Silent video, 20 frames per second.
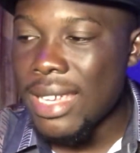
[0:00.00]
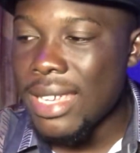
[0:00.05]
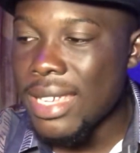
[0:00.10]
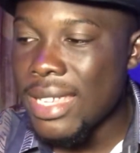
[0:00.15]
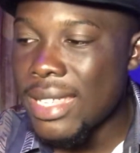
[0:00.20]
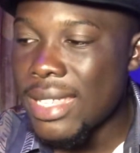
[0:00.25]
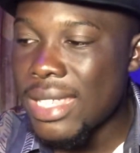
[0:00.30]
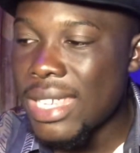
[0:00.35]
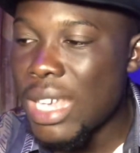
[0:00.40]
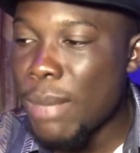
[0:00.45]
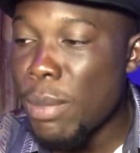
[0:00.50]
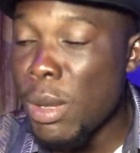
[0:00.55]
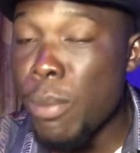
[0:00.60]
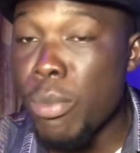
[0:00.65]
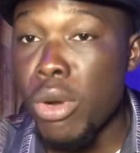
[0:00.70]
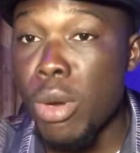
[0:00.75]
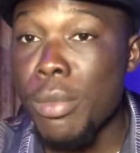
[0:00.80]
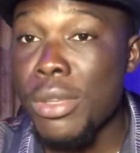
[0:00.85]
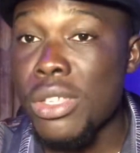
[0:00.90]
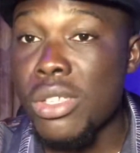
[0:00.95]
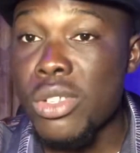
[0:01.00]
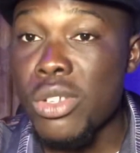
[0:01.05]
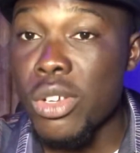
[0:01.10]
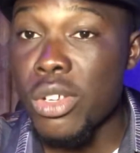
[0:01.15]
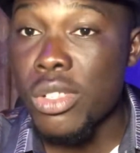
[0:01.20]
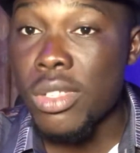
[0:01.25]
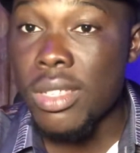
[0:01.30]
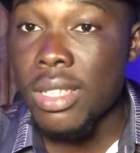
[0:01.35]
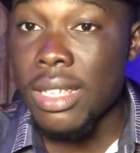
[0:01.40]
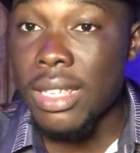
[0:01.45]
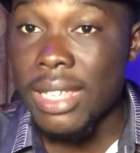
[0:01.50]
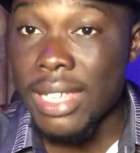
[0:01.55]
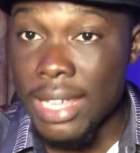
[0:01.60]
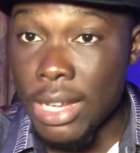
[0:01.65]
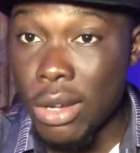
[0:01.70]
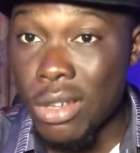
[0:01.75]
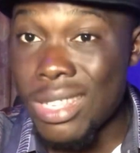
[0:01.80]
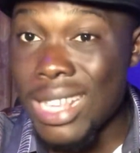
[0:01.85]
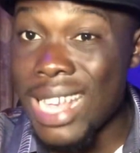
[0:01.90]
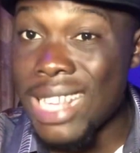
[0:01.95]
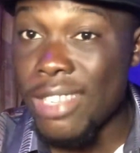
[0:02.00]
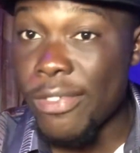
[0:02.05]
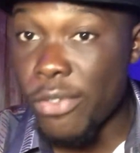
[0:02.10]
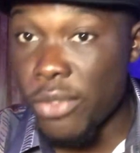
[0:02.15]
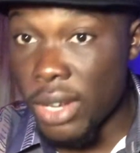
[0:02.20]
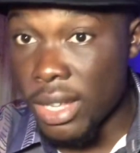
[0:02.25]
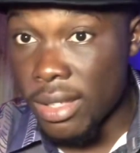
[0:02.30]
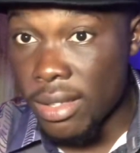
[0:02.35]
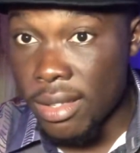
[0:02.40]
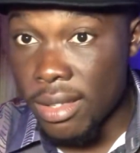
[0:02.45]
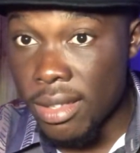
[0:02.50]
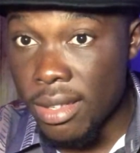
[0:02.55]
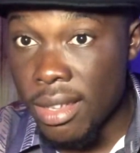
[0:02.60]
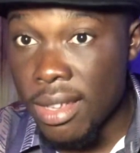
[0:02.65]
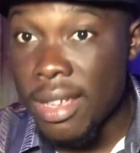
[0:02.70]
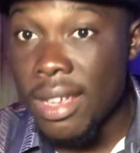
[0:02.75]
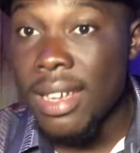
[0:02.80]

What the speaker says: is keeping promiscuous girls as friends,